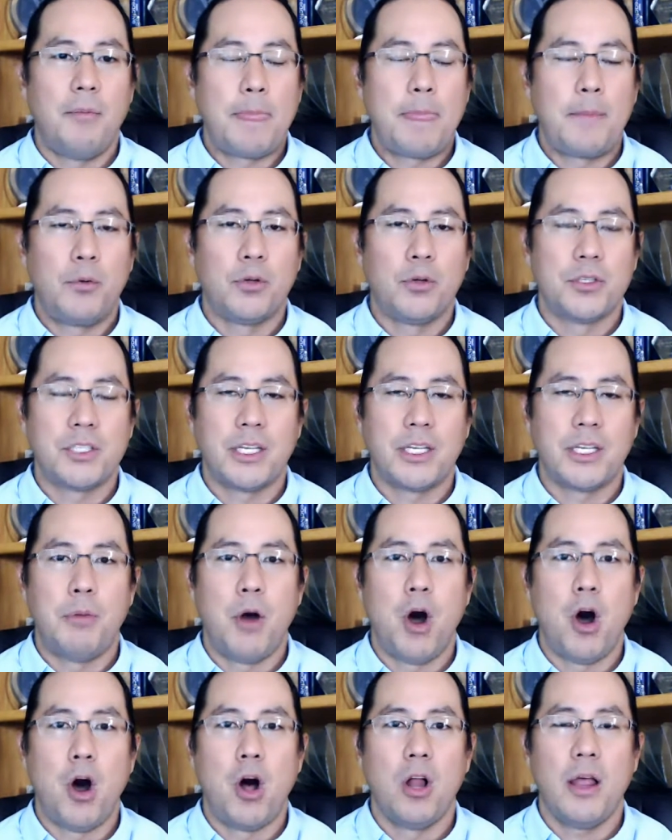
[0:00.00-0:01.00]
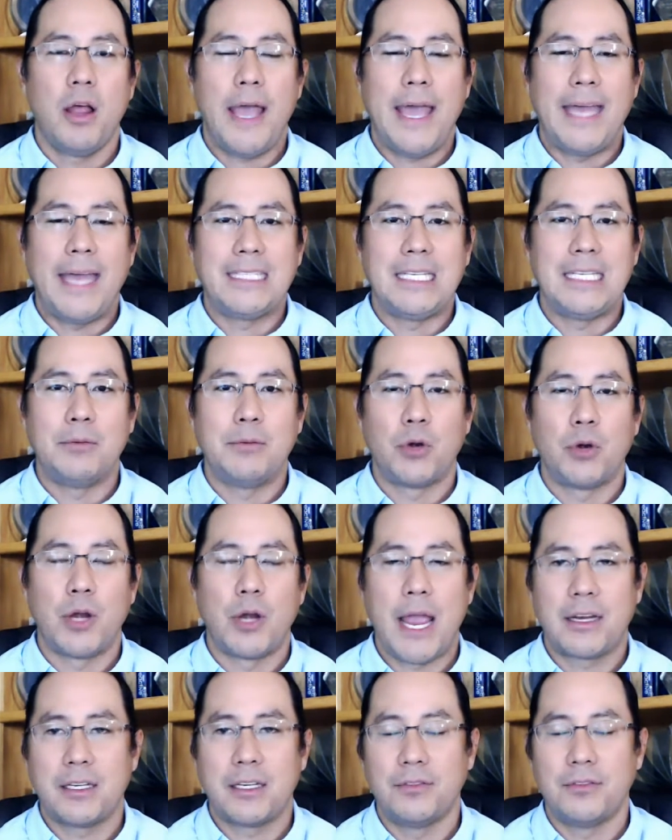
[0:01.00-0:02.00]
Once again,
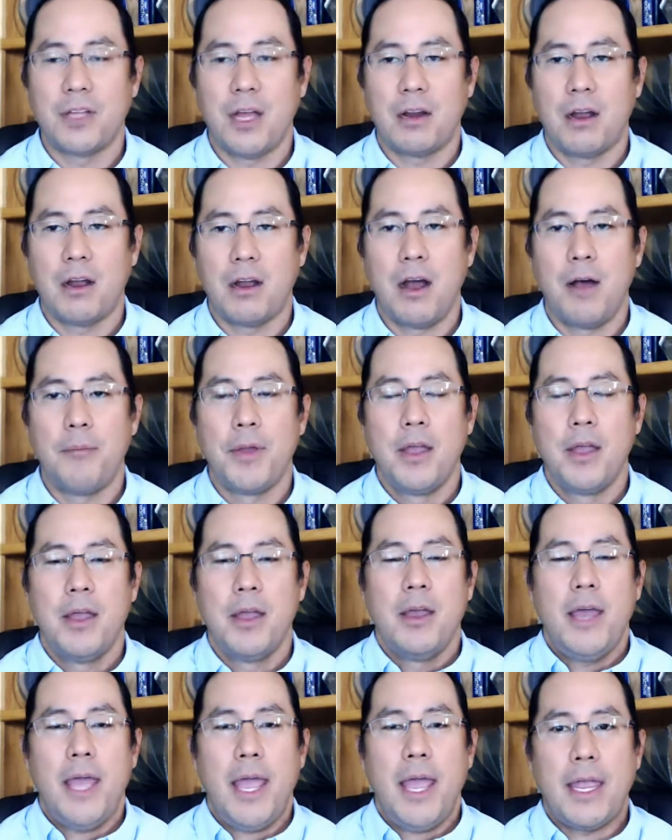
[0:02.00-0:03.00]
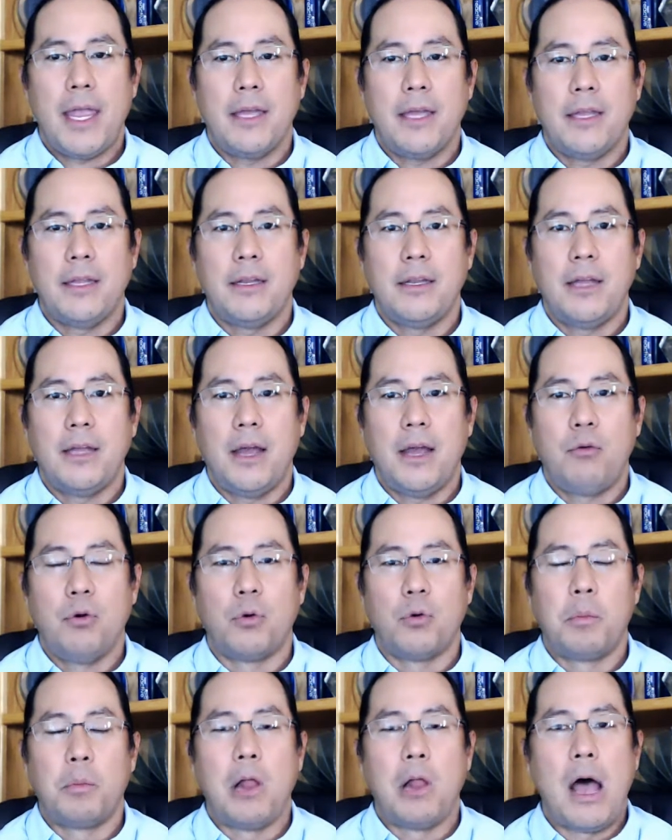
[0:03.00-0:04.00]
paul@teamreactive.com, and I will
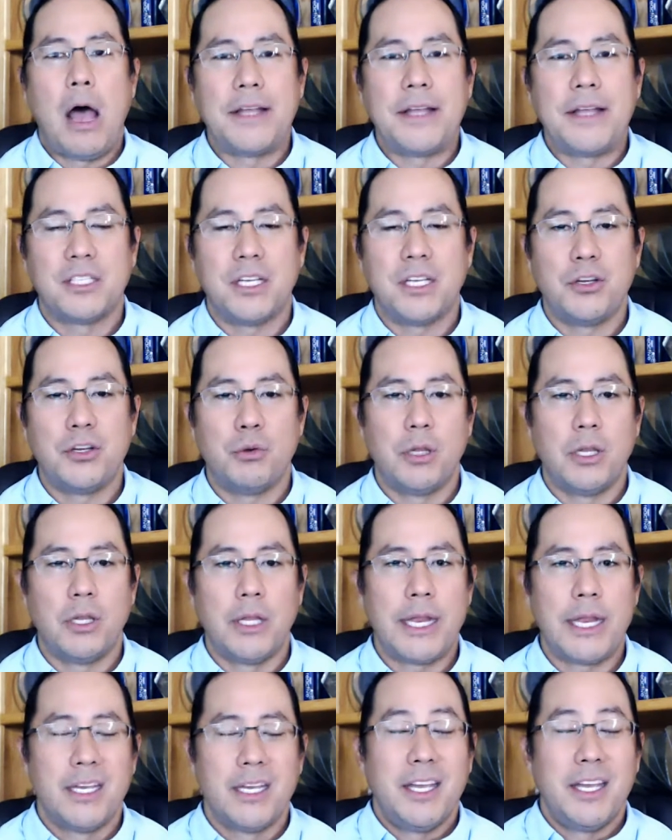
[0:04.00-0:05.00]
reply and send you a link.